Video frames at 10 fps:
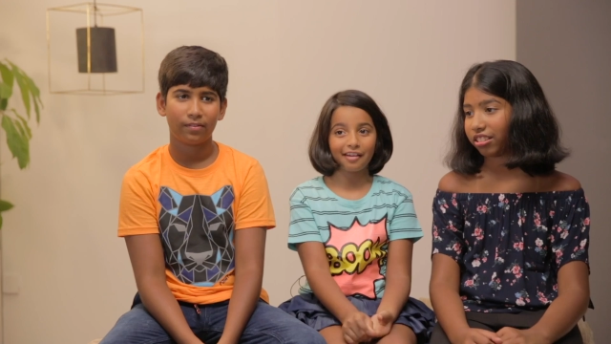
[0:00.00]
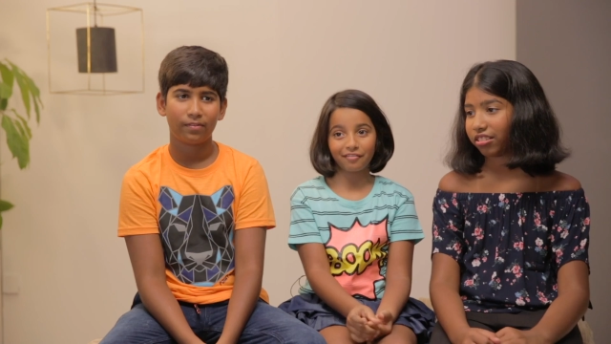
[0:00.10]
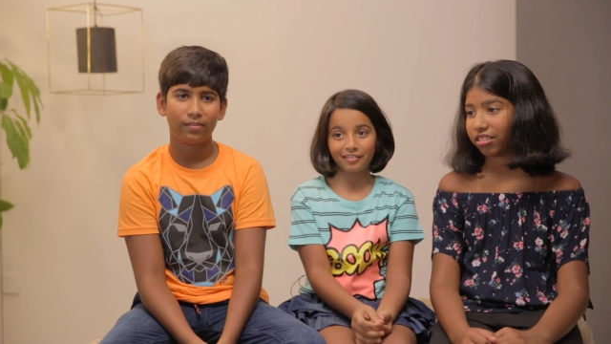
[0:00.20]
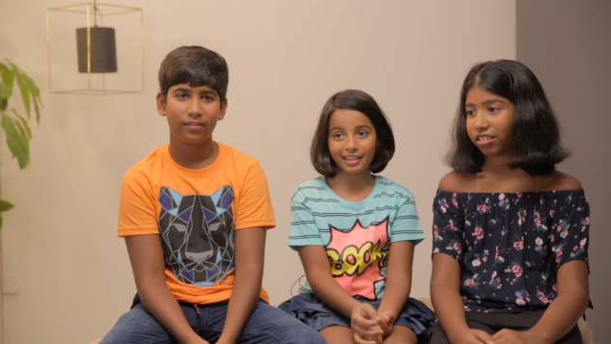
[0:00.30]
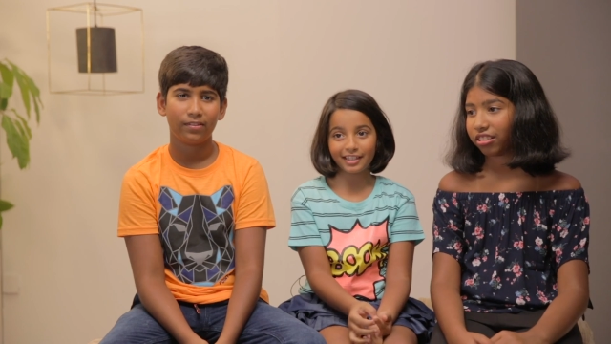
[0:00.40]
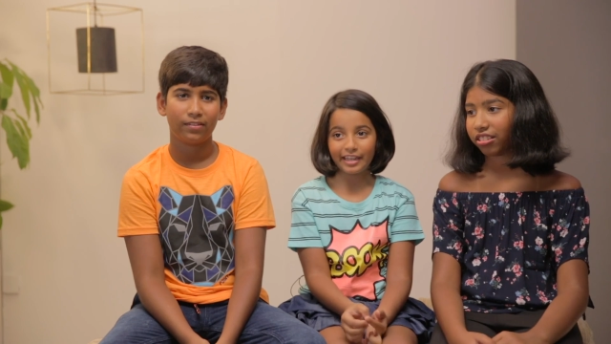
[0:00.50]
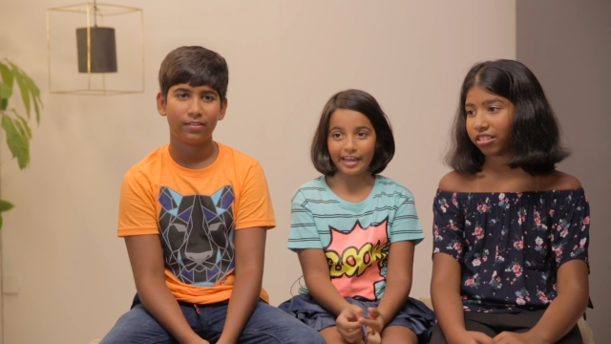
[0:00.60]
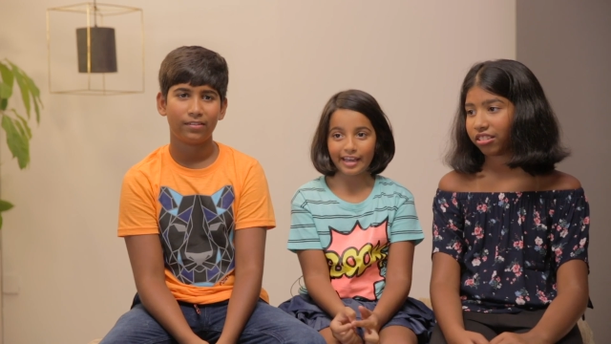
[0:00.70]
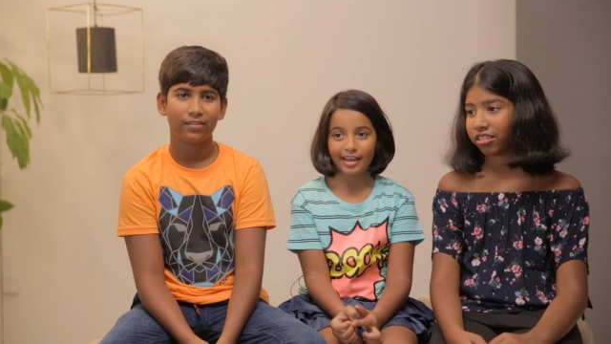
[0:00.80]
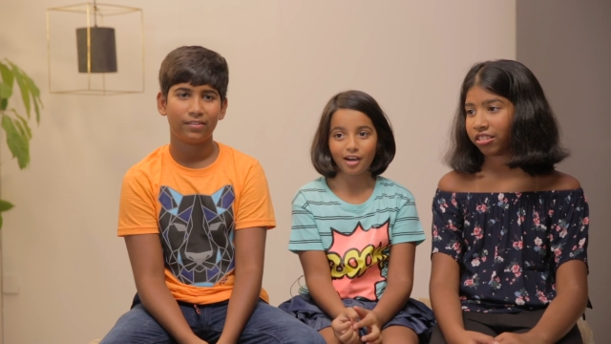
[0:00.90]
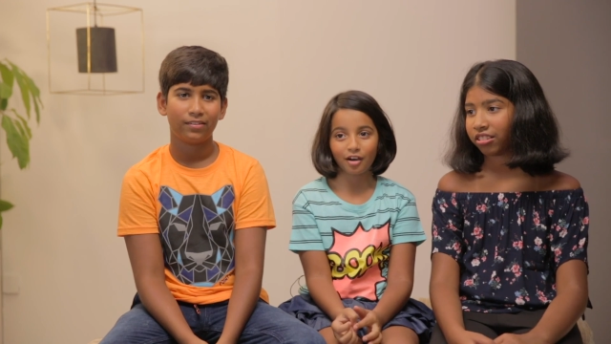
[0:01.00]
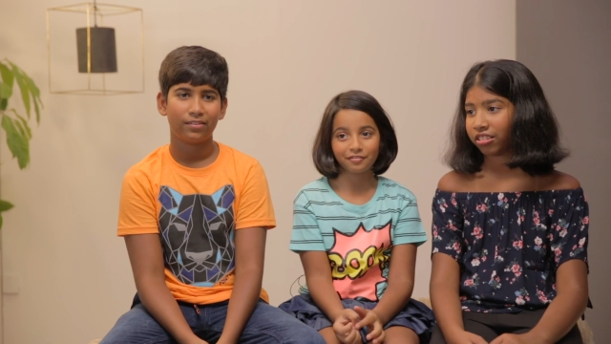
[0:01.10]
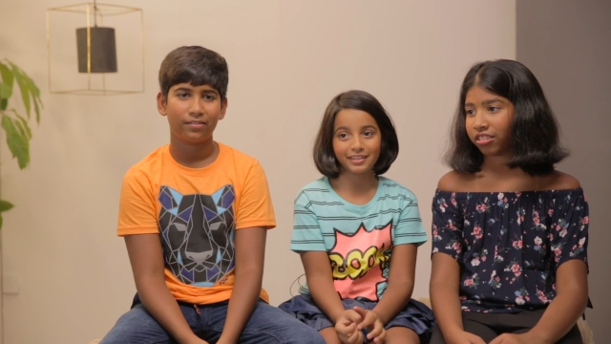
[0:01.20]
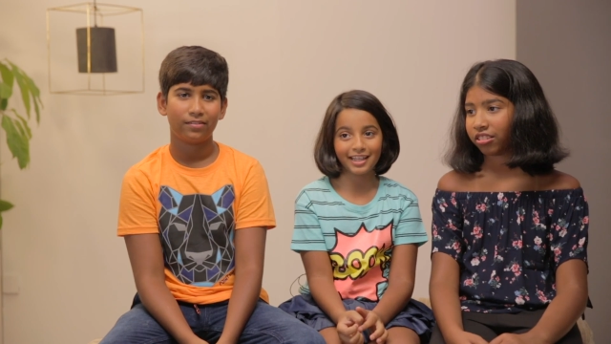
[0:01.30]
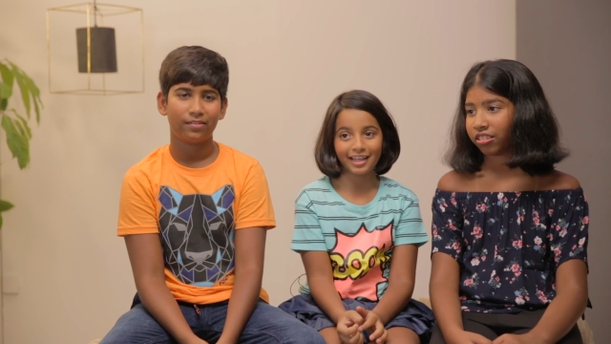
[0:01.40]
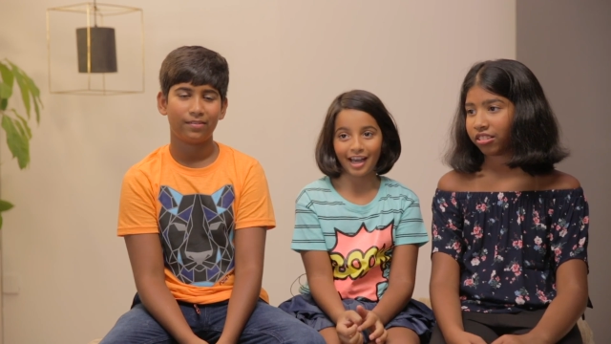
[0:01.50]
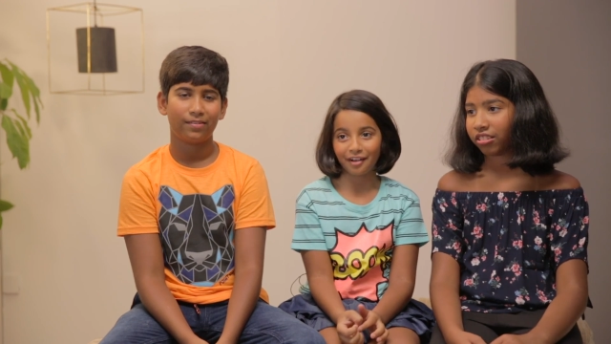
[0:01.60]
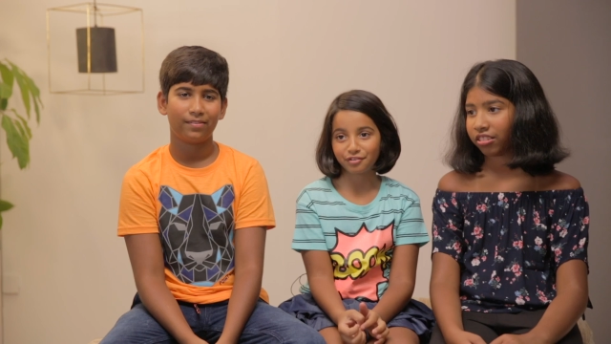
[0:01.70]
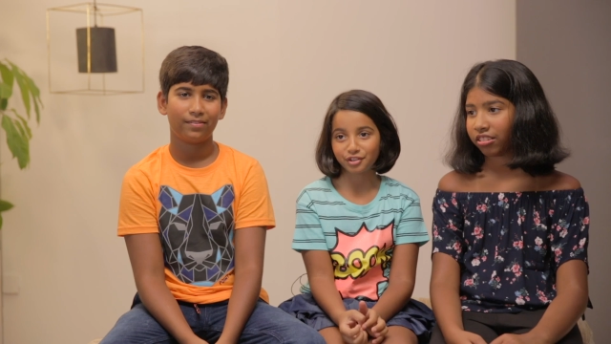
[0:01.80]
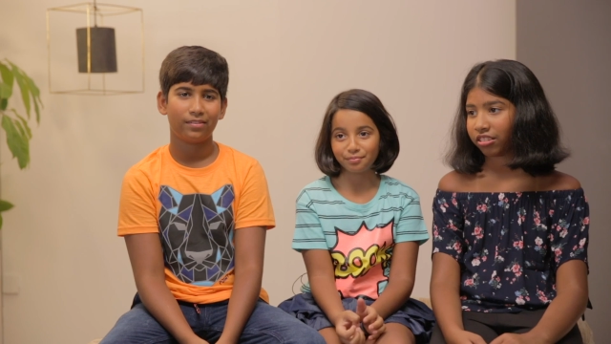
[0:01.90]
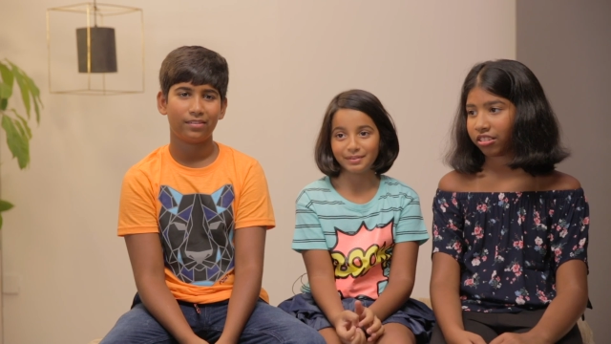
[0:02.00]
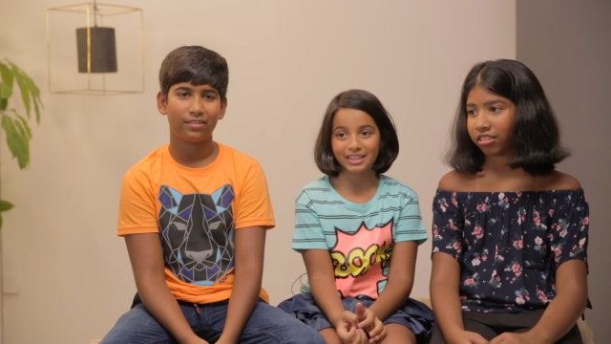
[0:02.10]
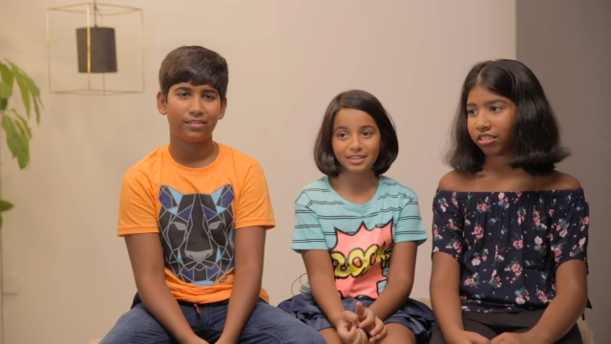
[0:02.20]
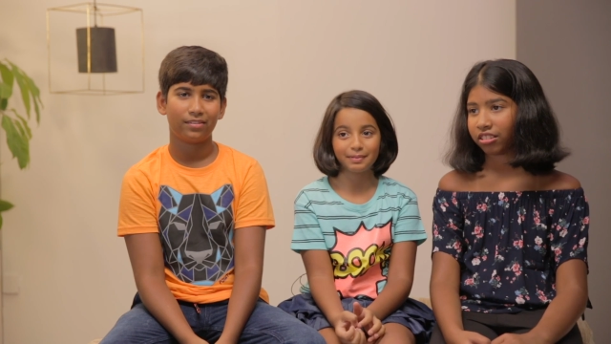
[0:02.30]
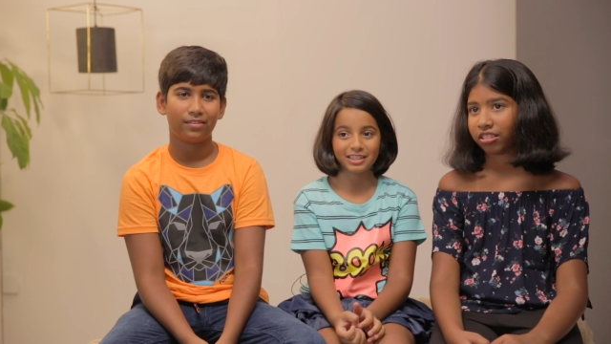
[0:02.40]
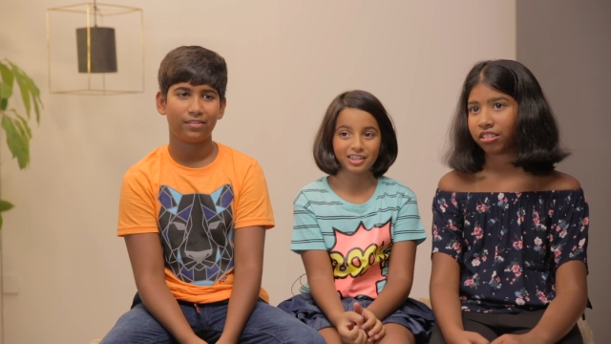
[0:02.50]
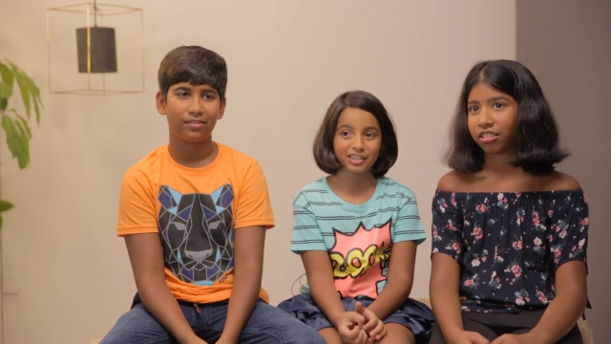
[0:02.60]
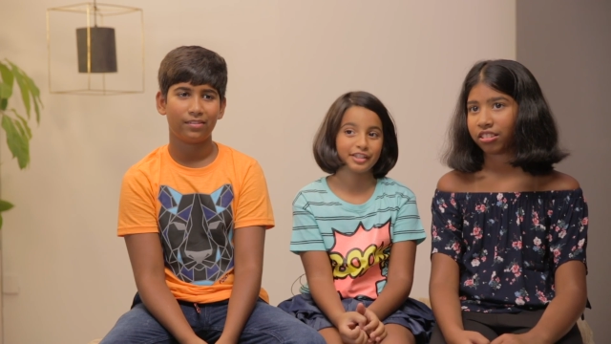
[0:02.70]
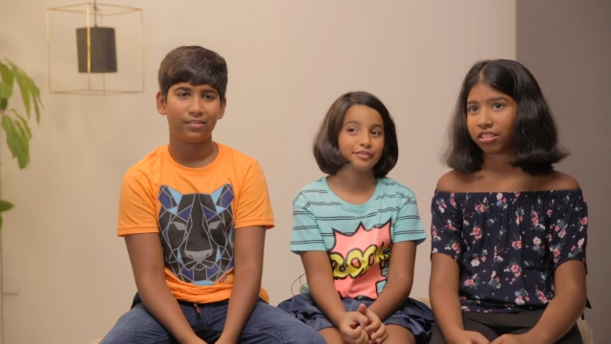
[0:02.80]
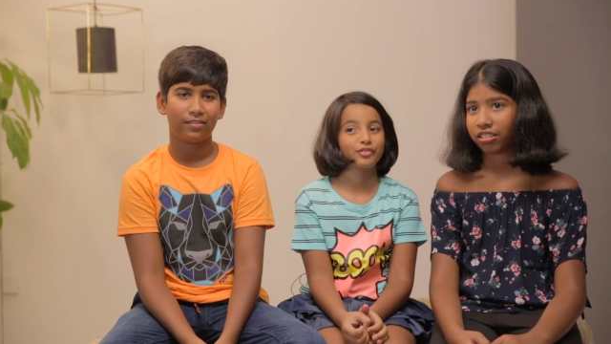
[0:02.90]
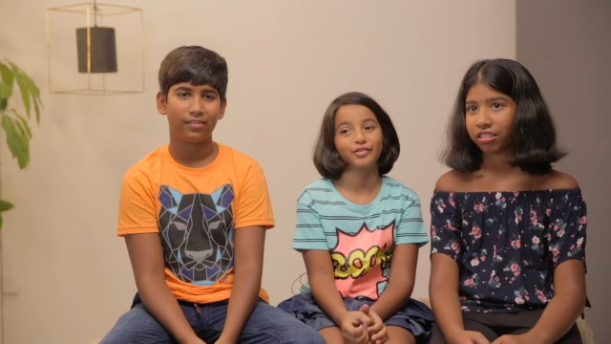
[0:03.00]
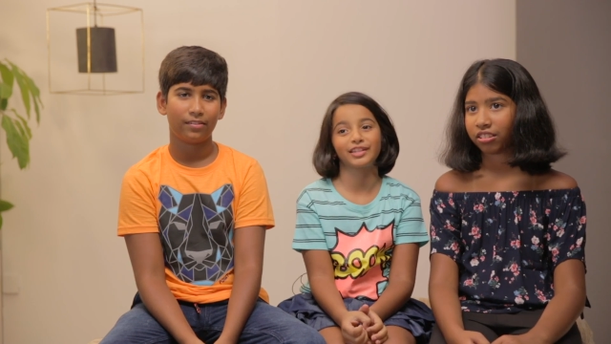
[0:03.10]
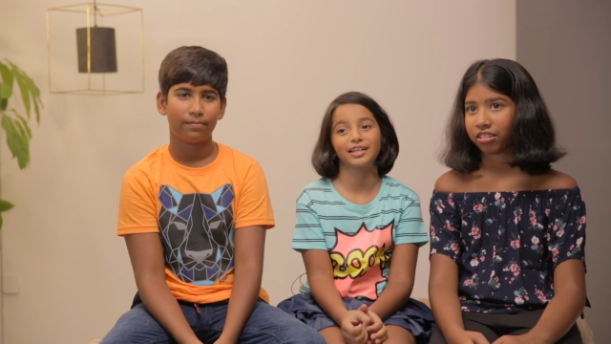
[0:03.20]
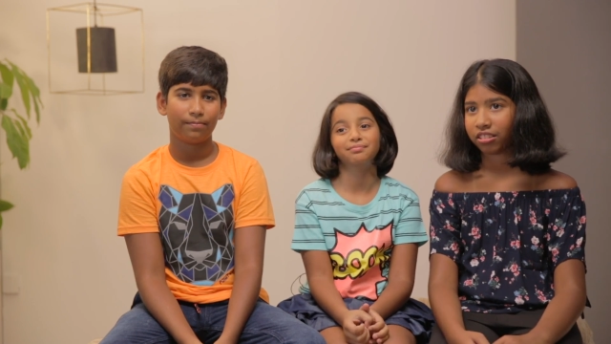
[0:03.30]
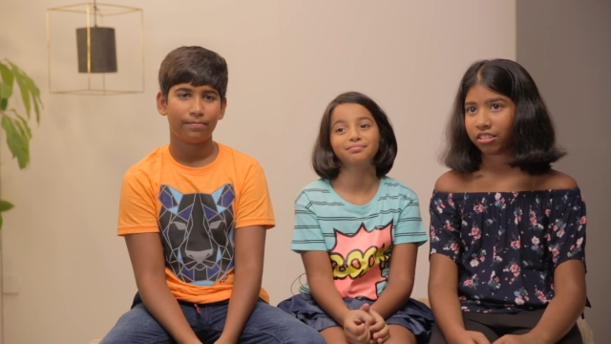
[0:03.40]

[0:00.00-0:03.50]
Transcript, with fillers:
Speaker 1: Every day of their life should be a special day from them